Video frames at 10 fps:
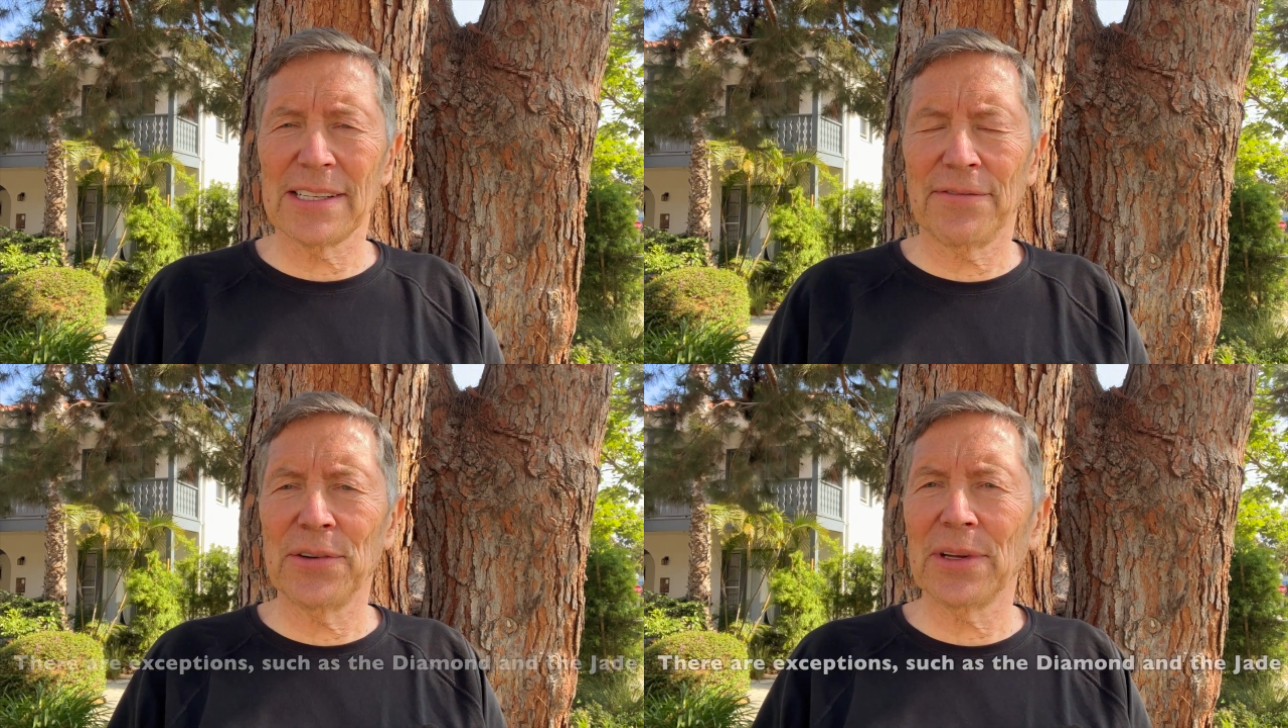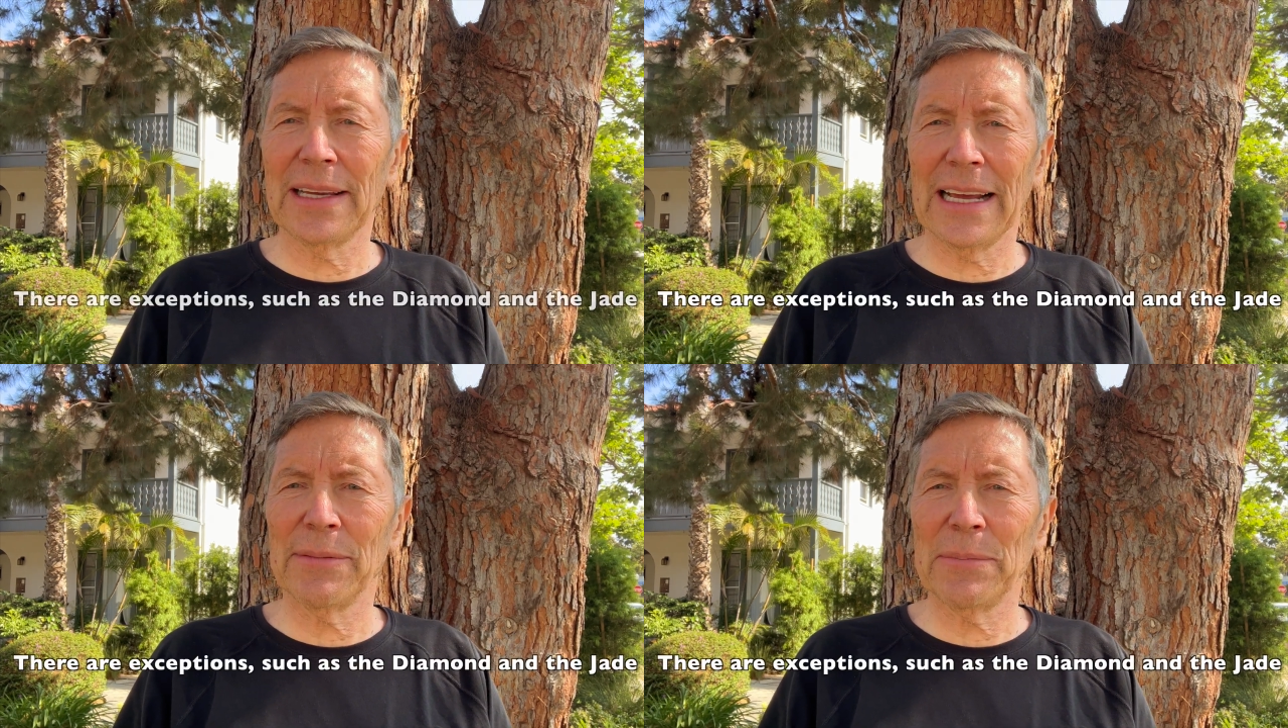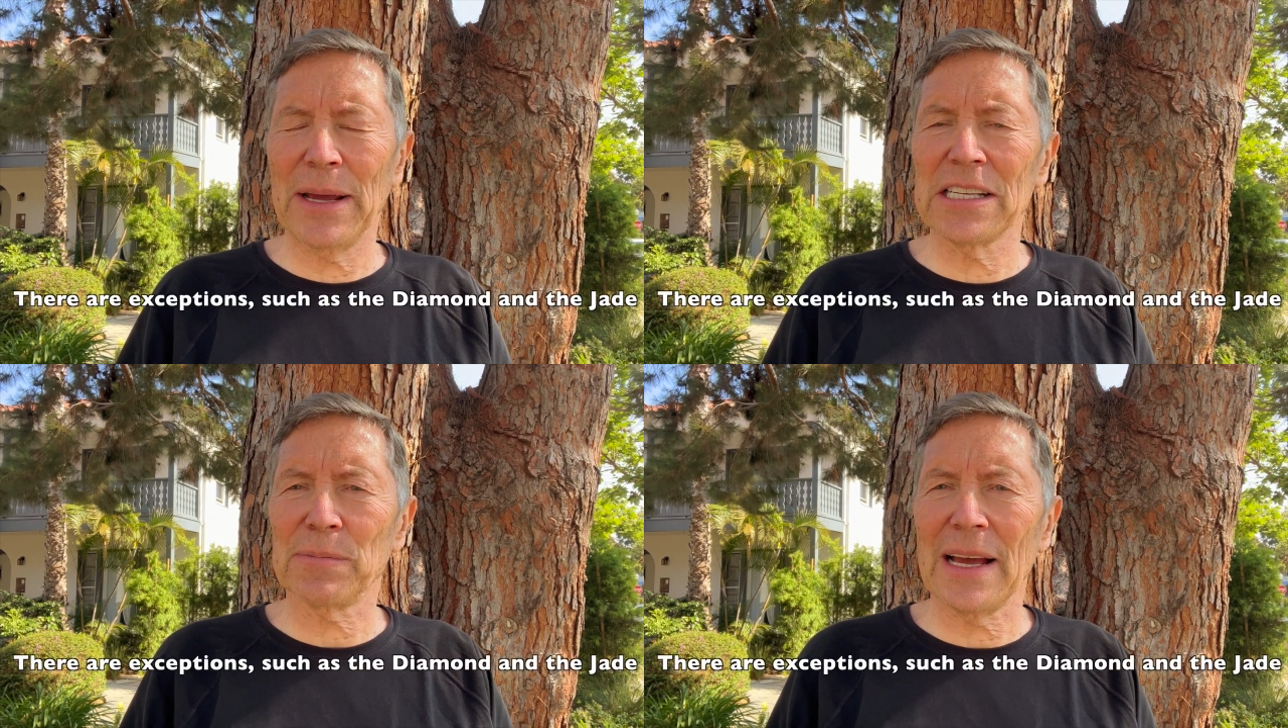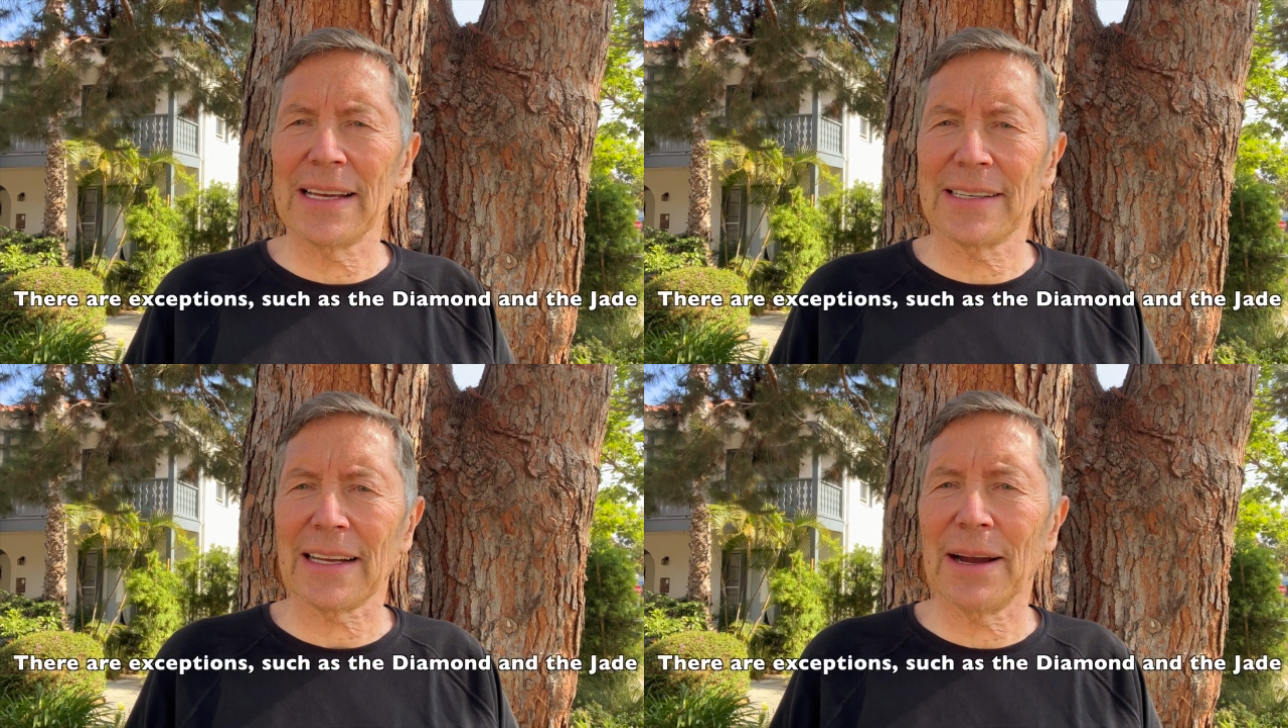If you can get them in base
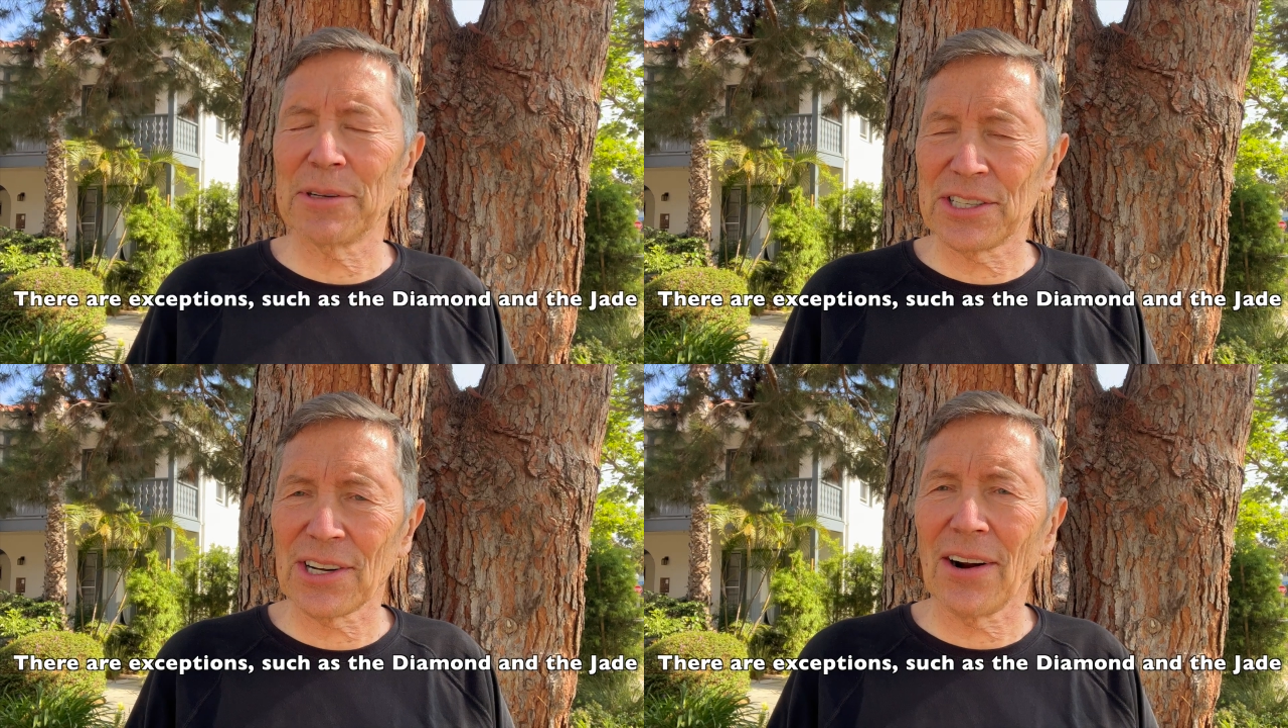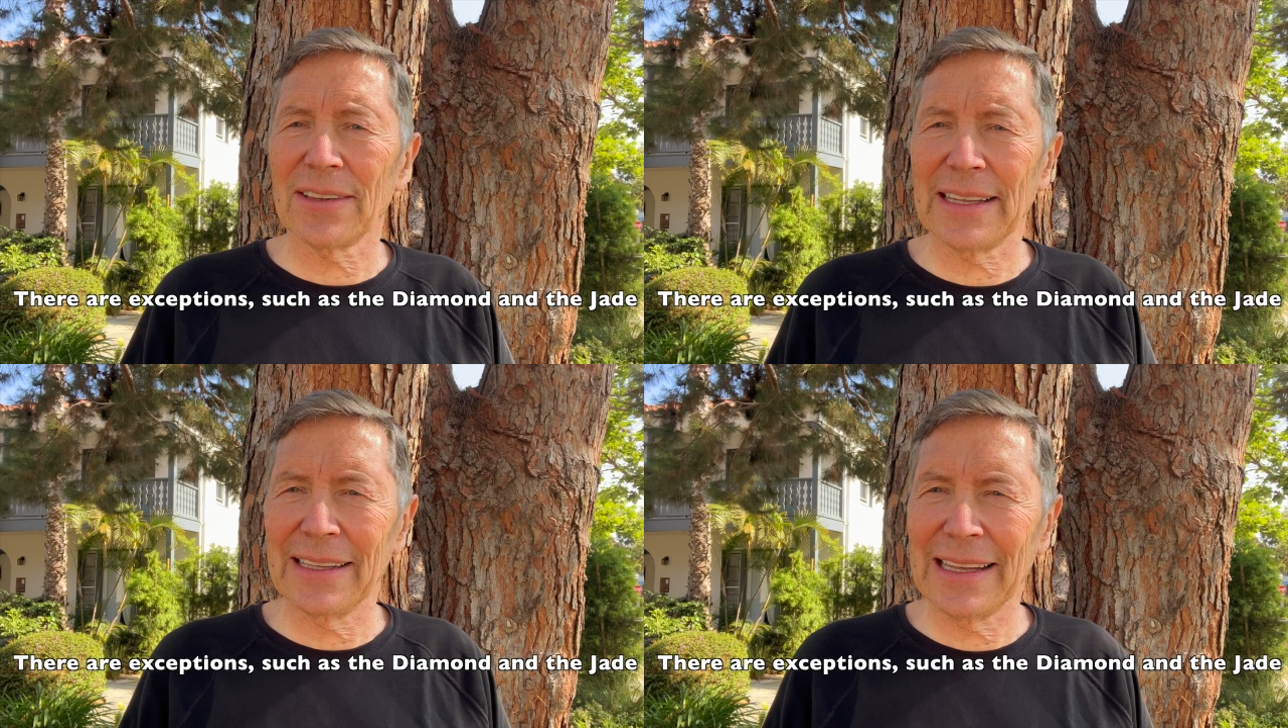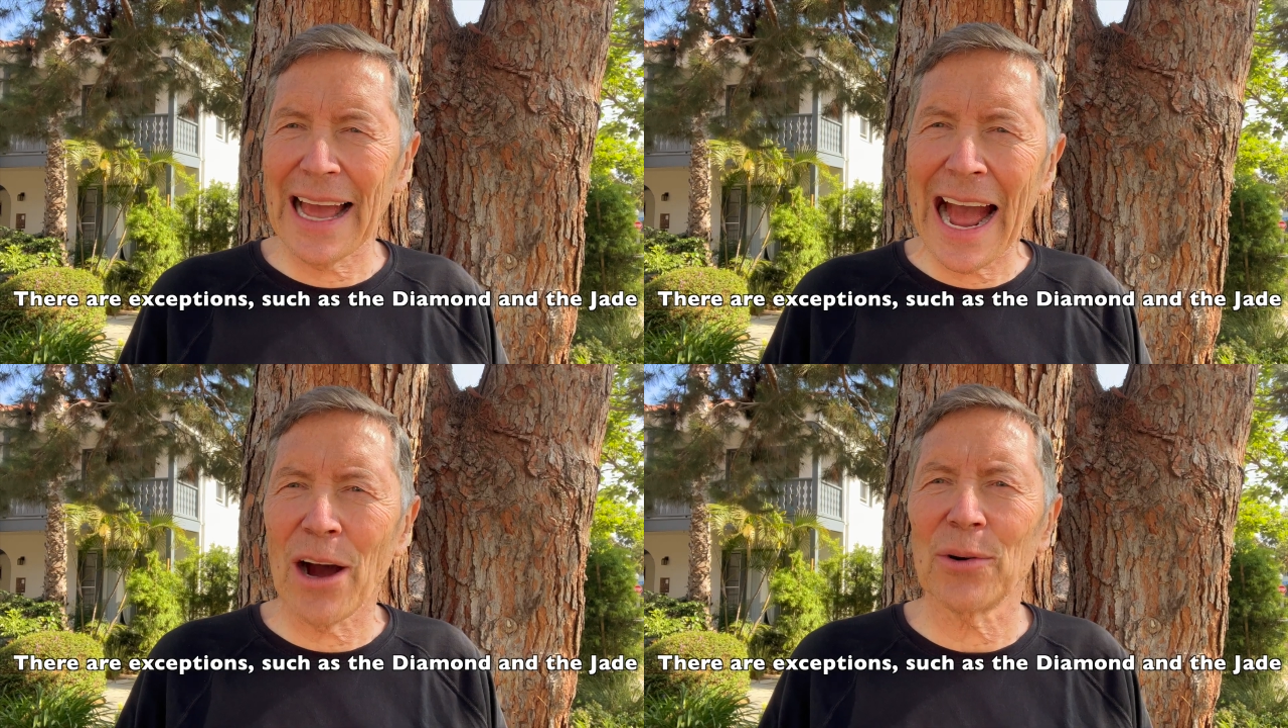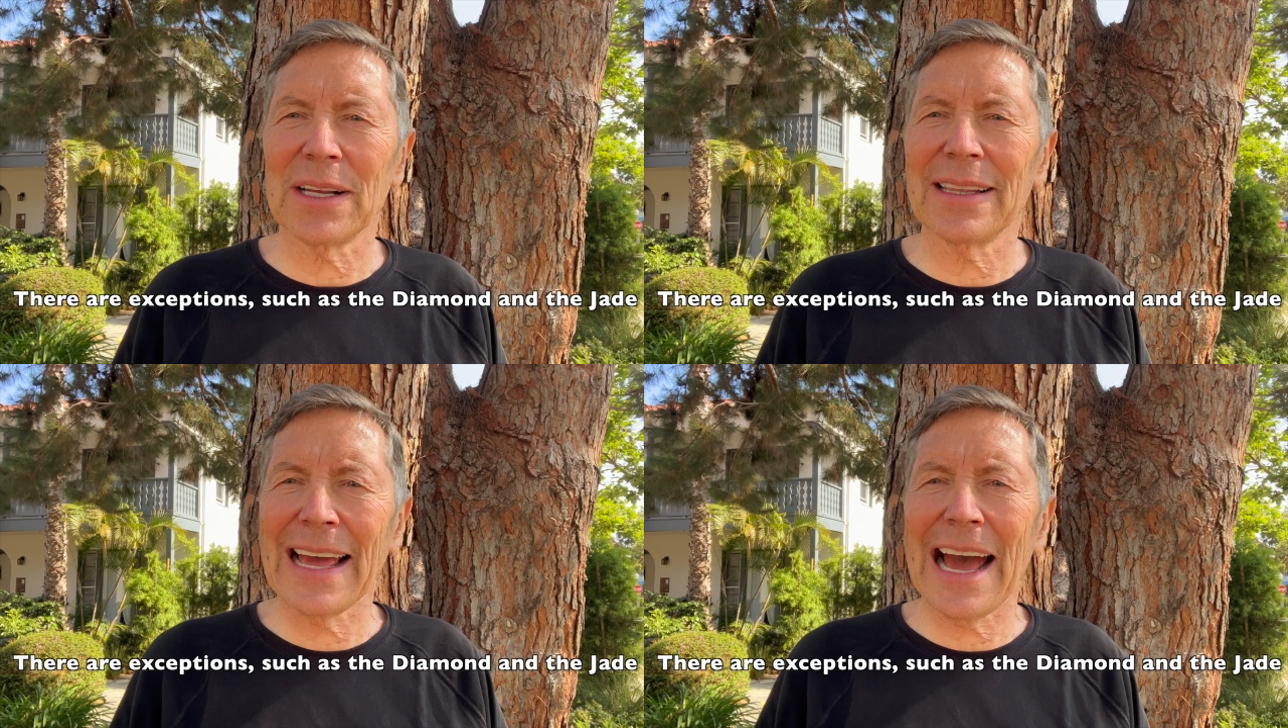plastic, I would start out
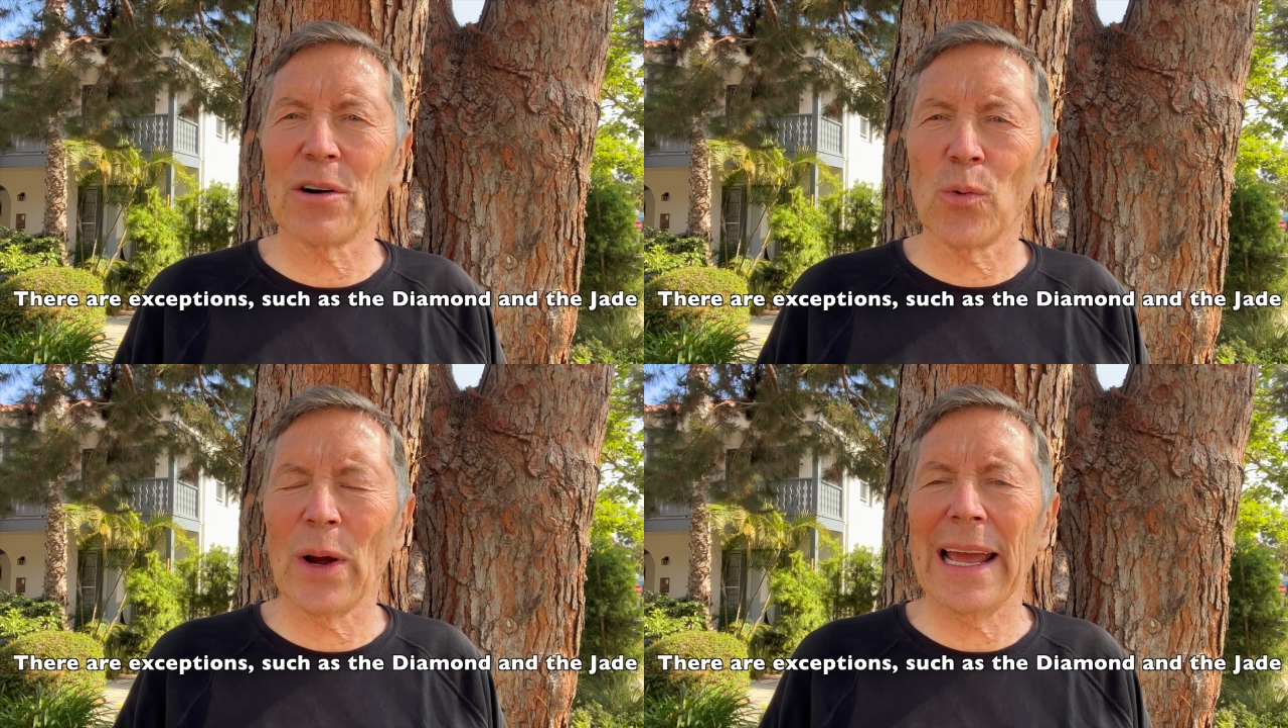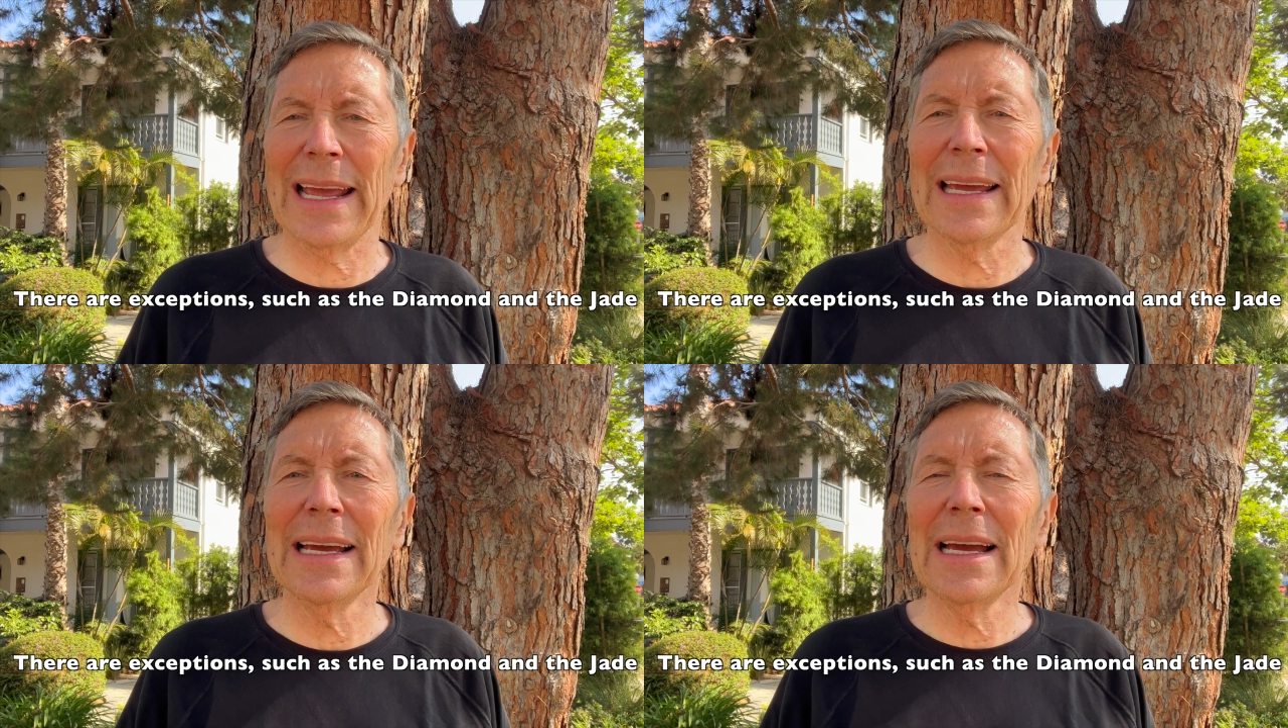that way.